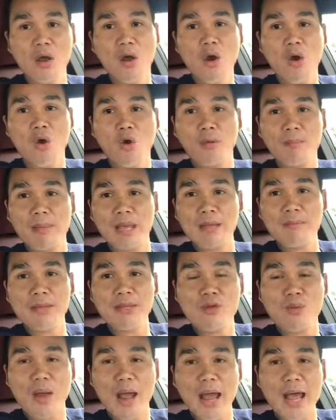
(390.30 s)
Or maybe
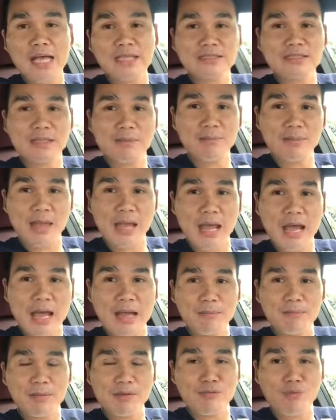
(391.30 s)
you ask them
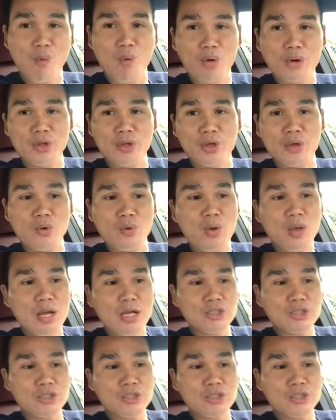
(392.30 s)
that before you,